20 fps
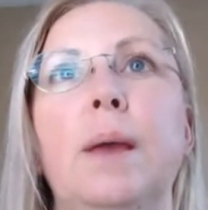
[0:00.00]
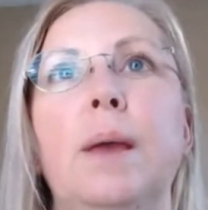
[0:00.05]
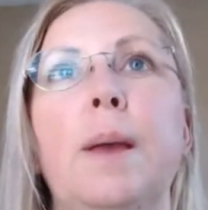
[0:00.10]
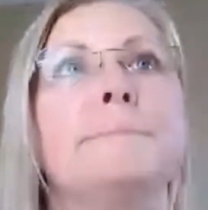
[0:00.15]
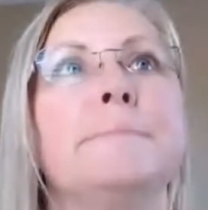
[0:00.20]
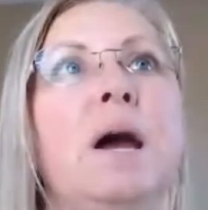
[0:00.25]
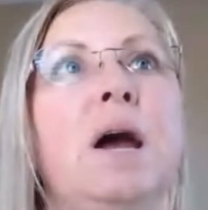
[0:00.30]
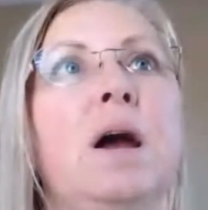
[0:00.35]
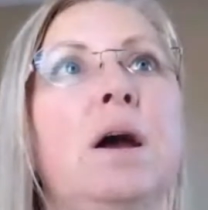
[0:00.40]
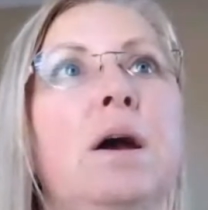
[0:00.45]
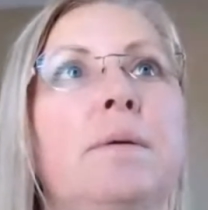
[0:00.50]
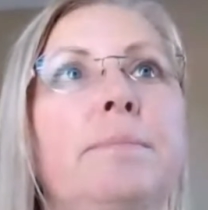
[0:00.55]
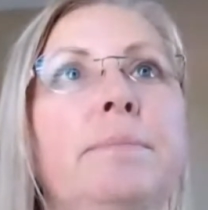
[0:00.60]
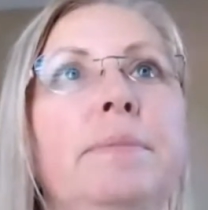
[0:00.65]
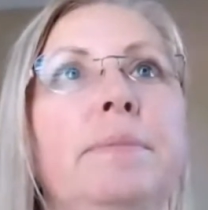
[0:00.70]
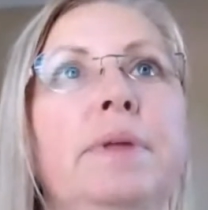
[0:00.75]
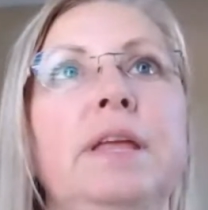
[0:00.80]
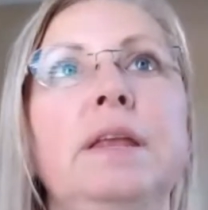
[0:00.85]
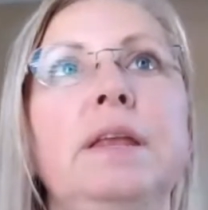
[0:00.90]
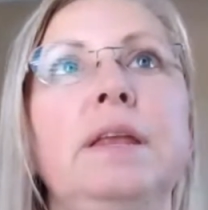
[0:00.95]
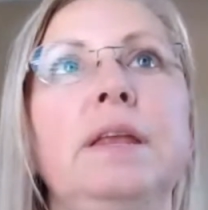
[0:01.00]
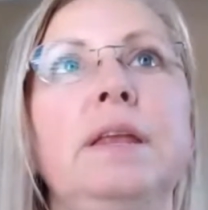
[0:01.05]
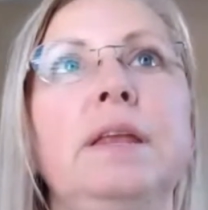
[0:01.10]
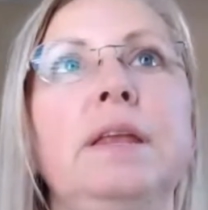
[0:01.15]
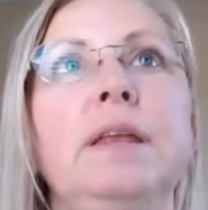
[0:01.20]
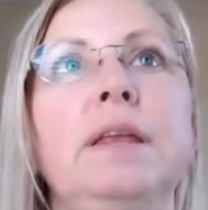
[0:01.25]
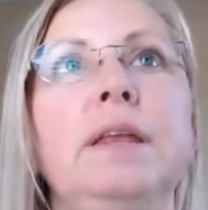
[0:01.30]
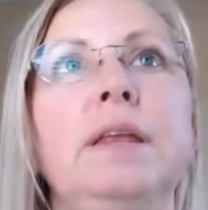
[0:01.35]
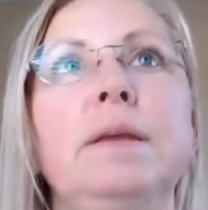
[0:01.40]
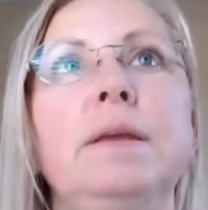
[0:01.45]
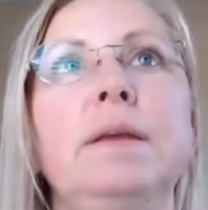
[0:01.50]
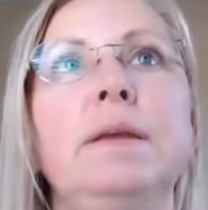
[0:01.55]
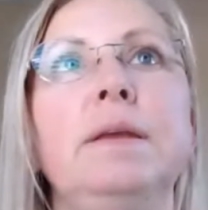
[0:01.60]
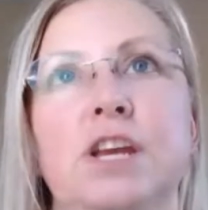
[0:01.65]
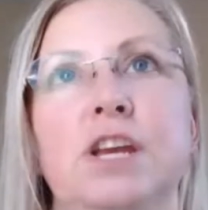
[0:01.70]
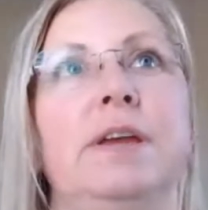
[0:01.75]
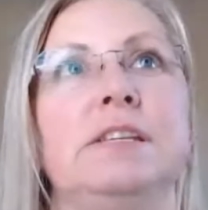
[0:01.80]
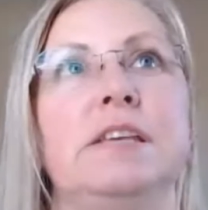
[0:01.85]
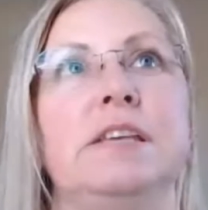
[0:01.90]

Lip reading: And it may glitch out because I've